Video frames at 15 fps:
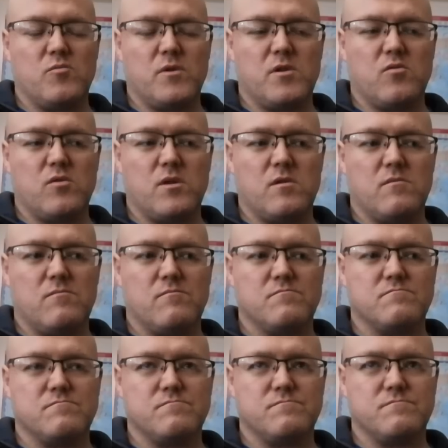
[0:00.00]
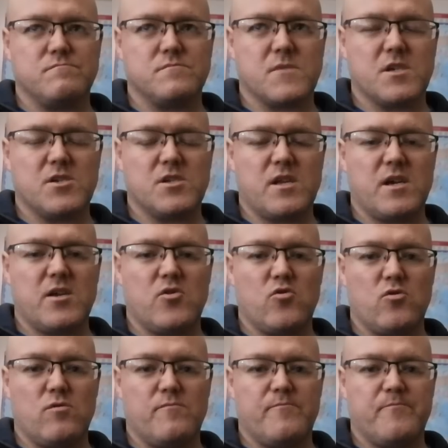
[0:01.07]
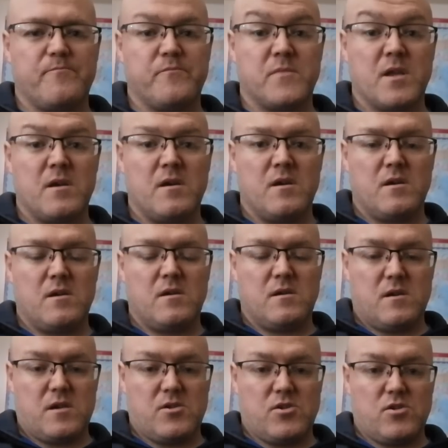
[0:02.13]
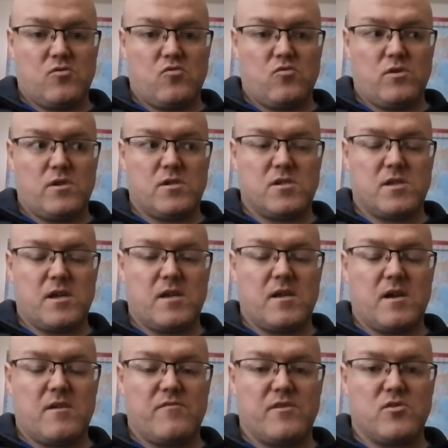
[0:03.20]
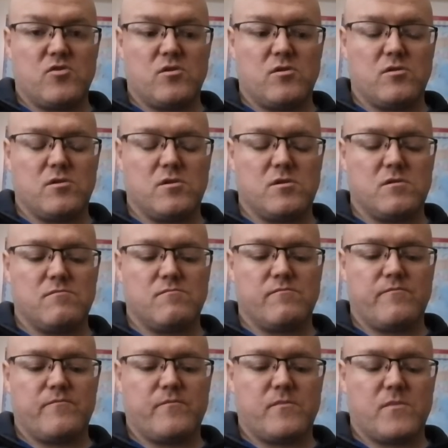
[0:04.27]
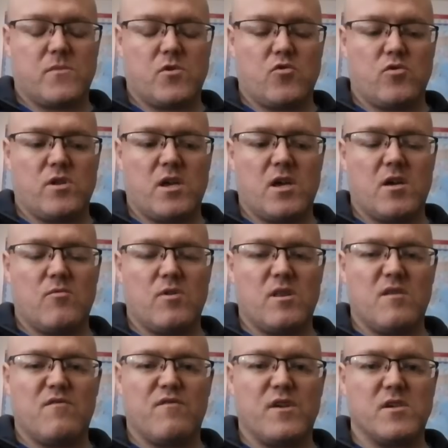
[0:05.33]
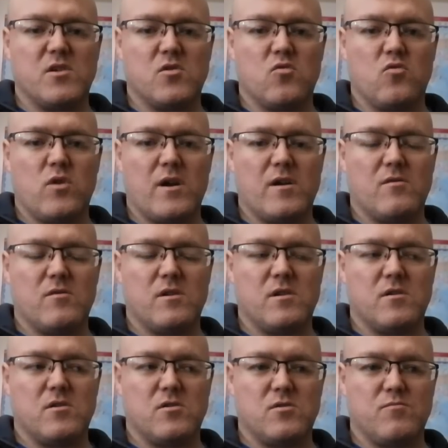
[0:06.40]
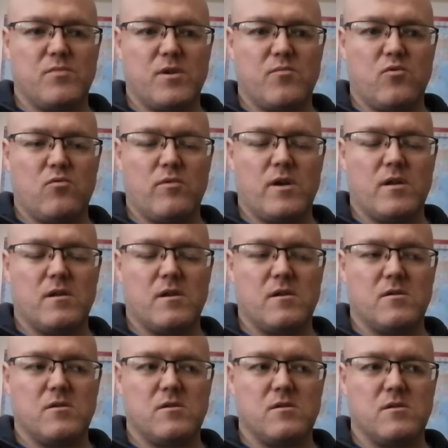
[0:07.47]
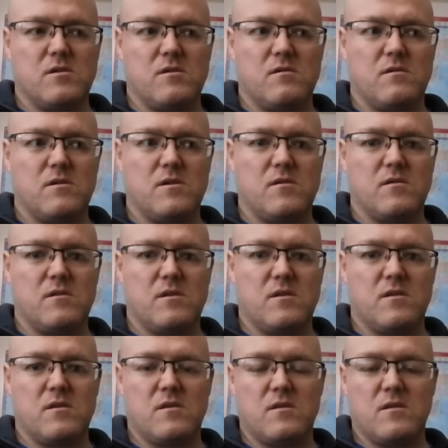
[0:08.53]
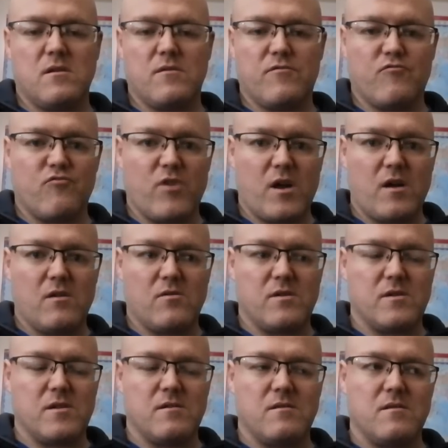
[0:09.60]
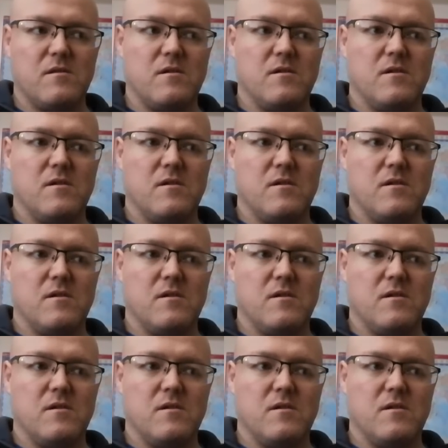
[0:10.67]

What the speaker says: between staying out of jail and staying off of drugs. Now, take away the physical thing, like, because people with addictions are like, they're rattling and,